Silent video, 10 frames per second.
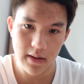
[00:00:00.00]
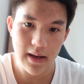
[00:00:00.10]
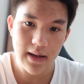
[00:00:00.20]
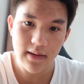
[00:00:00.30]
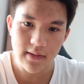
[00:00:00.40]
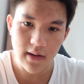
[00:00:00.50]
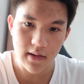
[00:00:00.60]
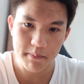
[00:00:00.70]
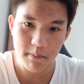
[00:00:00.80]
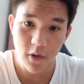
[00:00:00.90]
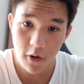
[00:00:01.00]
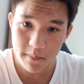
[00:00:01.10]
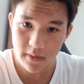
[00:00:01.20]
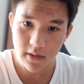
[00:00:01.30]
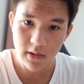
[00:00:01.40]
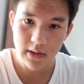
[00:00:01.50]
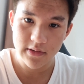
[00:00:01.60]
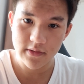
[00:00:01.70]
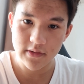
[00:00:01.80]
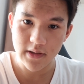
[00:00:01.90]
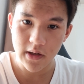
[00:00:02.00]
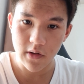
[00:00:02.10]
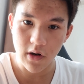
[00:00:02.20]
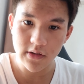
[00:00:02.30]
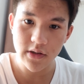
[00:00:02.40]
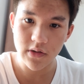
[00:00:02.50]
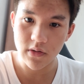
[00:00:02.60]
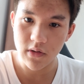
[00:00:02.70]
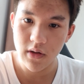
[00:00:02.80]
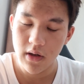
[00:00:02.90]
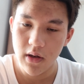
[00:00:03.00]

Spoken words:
it is a proper psychological